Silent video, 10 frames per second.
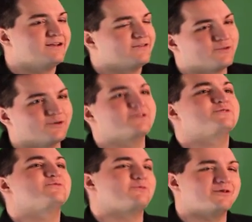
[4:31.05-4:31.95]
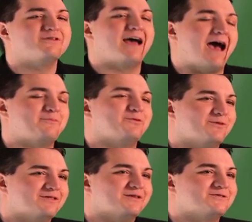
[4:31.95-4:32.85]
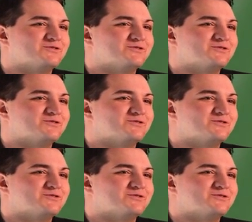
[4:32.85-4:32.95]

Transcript: of course we weren't happy with it,